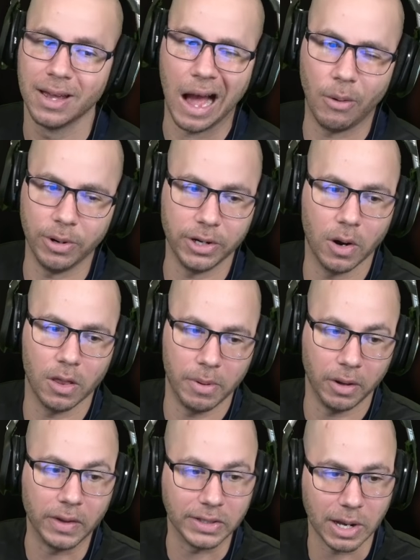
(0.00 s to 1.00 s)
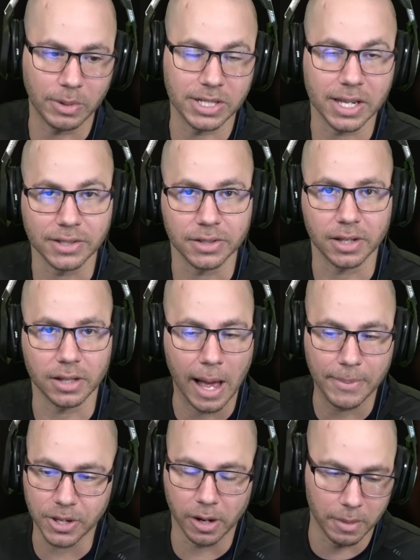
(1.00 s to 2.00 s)
I wouldn't go to the buildings. I would just instantly
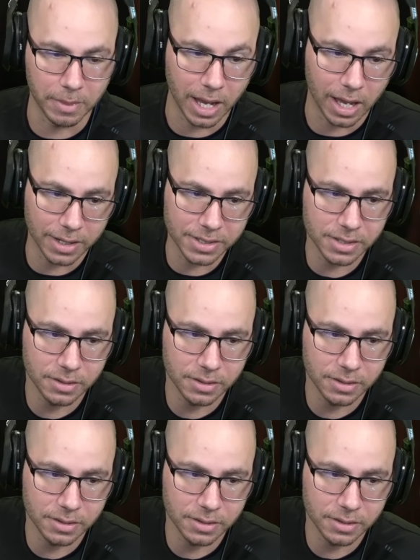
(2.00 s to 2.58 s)
collapse on them, to be honest.